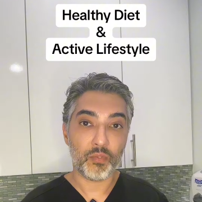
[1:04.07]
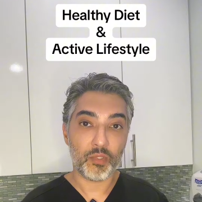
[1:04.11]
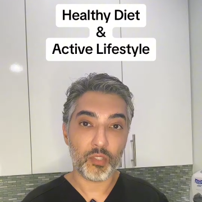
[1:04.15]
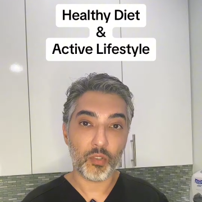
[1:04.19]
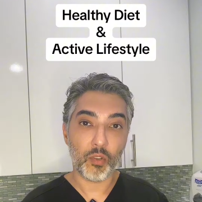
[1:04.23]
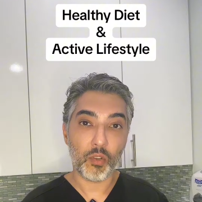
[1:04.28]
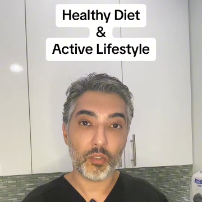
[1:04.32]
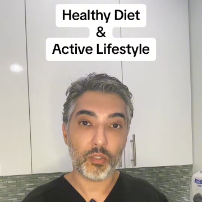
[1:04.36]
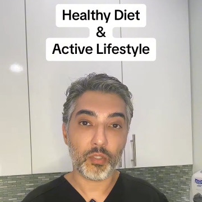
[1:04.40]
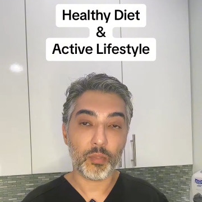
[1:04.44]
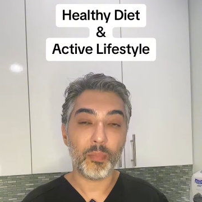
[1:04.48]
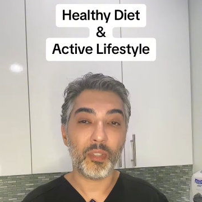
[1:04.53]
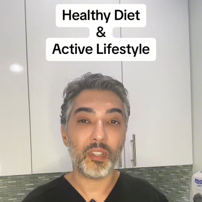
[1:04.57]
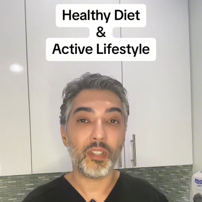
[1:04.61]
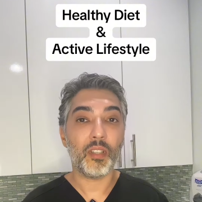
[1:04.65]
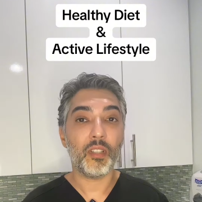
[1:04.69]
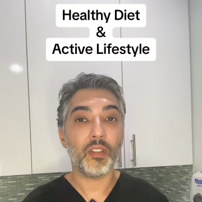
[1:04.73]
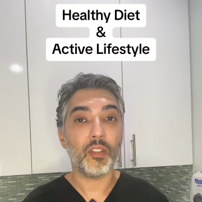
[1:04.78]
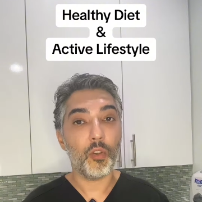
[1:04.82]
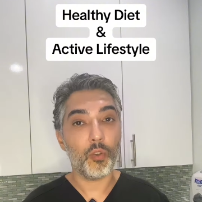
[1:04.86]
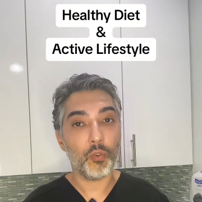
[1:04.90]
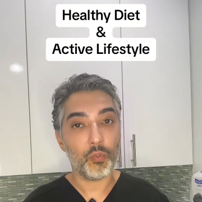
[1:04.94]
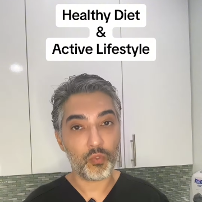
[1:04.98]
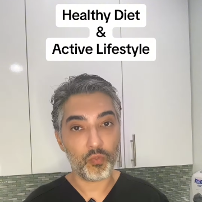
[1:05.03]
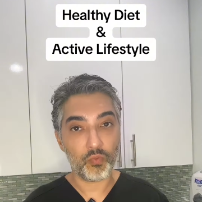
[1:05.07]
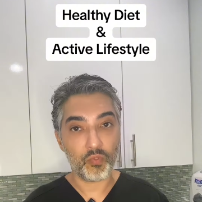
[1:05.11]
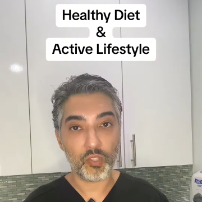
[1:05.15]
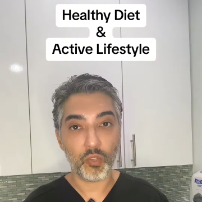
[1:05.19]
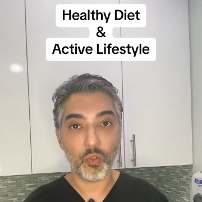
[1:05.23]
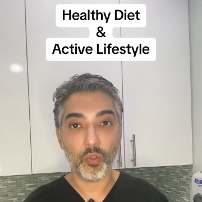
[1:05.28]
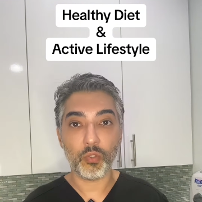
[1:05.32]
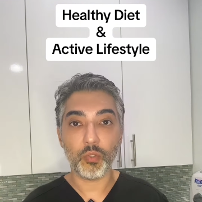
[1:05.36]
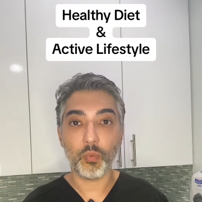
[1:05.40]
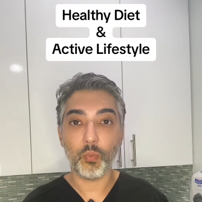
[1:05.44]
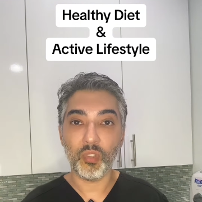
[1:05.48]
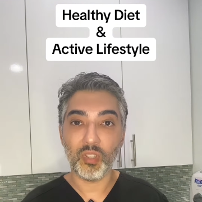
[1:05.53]
results, but that those
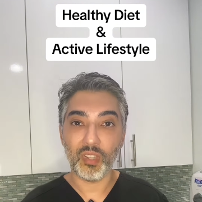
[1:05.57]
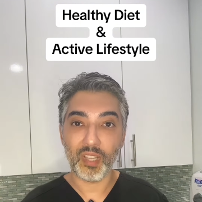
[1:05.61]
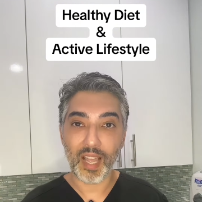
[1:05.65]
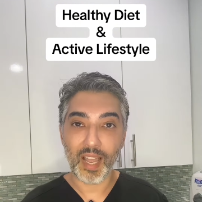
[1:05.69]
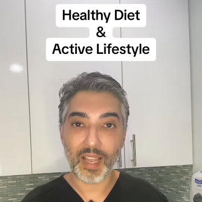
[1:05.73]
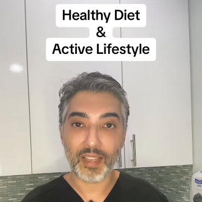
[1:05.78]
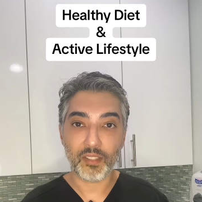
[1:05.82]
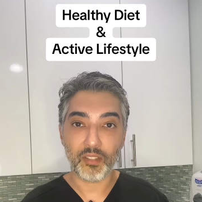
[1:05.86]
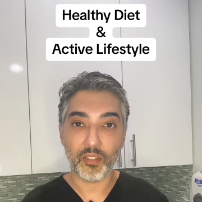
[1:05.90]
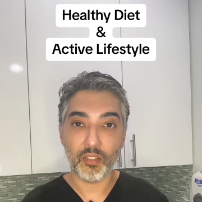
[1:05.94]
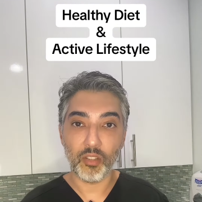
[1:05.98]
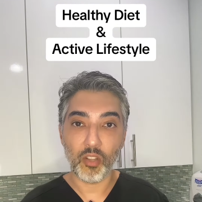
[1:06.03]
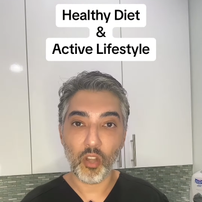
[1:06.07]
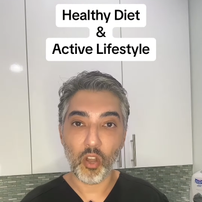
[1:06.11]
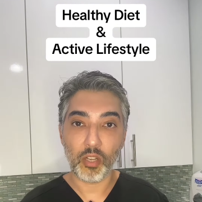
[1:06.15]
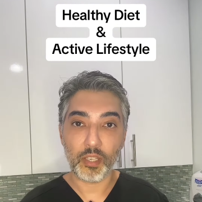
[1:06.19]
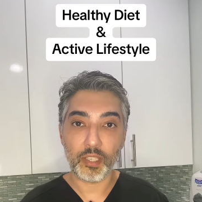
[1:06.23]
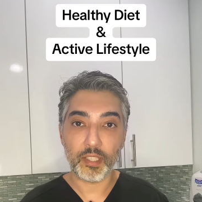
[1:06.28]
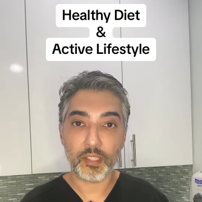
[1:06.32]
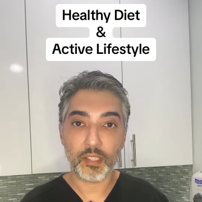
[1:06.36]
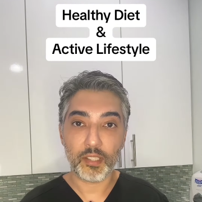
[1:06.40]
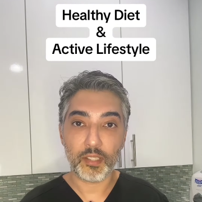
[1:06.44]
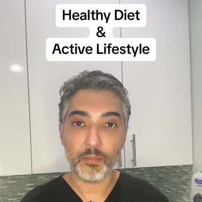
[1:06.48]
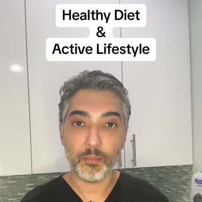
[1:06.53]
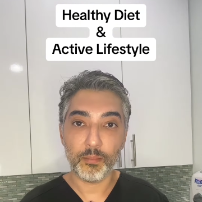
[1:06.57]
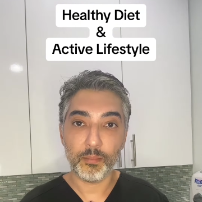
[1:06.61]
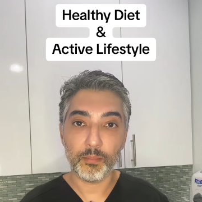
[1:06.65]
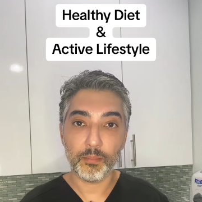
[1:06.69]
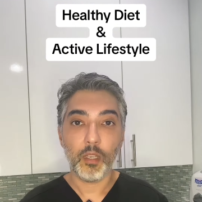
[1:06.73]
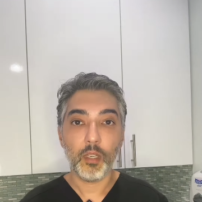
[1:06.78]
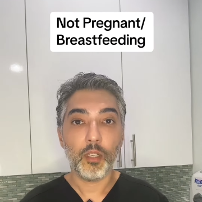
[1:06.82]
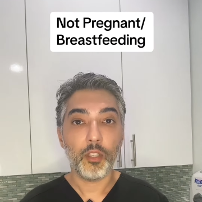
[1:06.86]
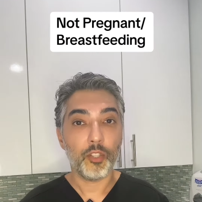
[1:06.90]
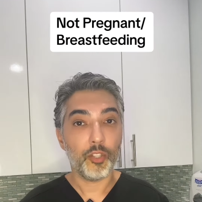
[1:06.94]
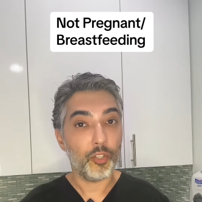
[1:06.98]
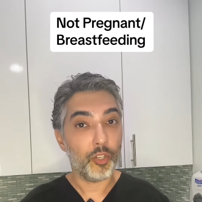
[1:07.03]
results will last the longest.
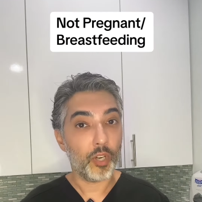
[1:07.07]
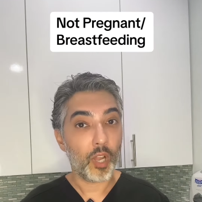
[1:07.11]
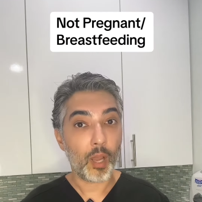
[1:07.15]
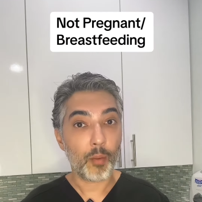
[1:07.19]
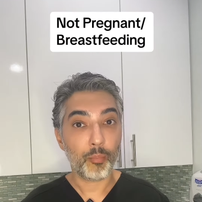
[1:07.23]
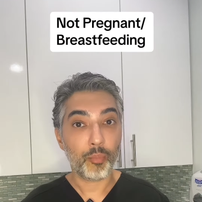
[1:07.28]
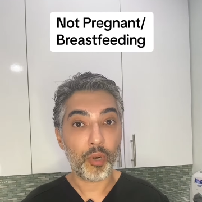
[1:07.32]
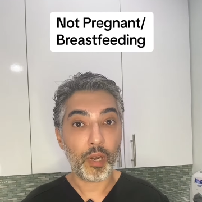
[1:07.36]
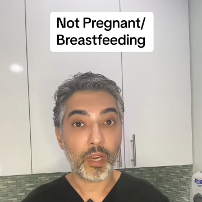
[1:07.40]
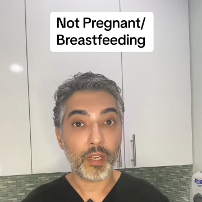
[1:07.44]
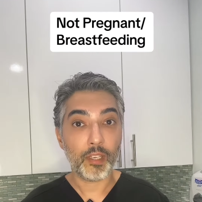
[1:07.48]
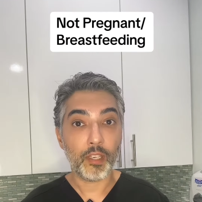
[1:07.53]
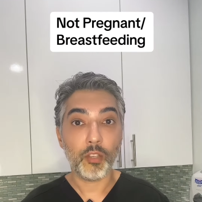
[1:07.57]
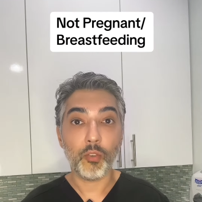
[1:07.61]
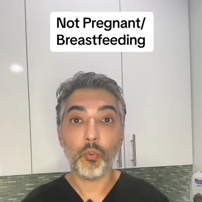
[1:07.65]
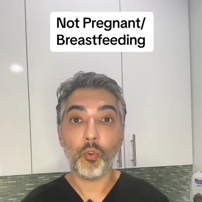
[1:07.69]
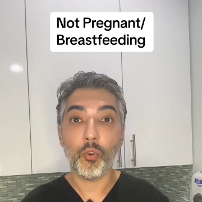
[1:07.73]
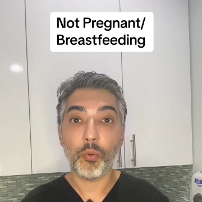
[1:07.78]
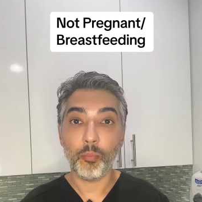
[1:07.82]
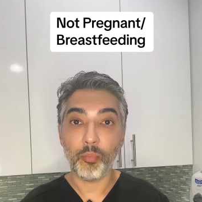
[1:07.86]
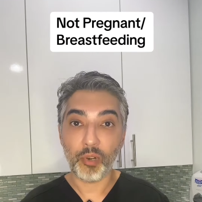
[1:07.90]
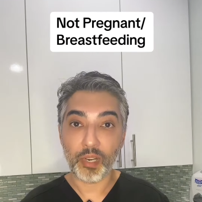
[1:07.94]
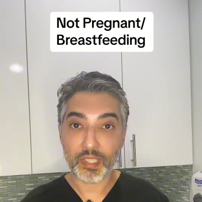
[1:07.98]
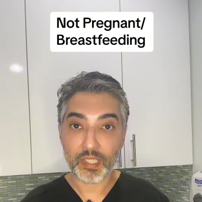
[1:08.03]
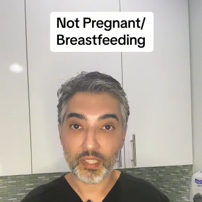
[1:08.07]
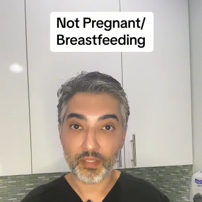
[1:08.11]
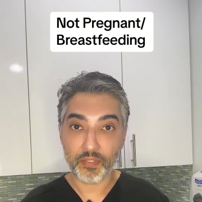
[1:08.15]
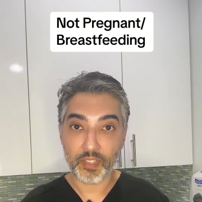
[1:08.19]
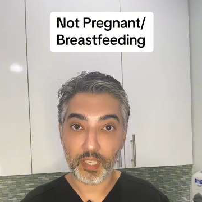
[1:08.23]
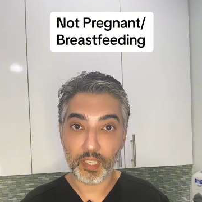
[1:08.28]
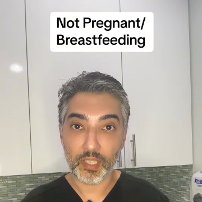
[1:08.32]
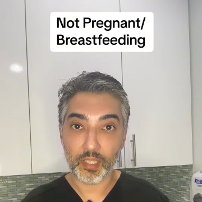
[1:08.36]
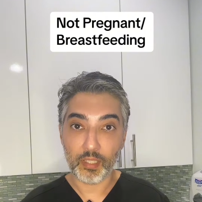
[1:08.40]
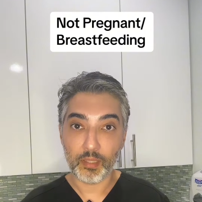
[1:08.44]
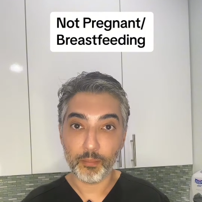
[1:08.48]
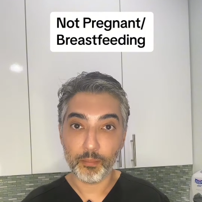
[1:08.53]
You're not pregnant or
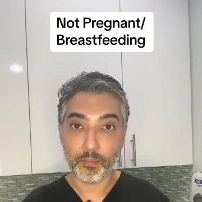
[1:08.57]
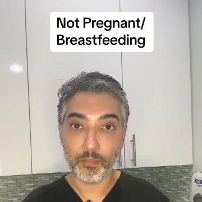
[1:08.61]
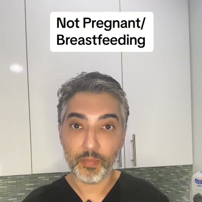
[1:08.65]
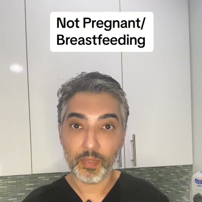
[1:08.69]
breastfeeding.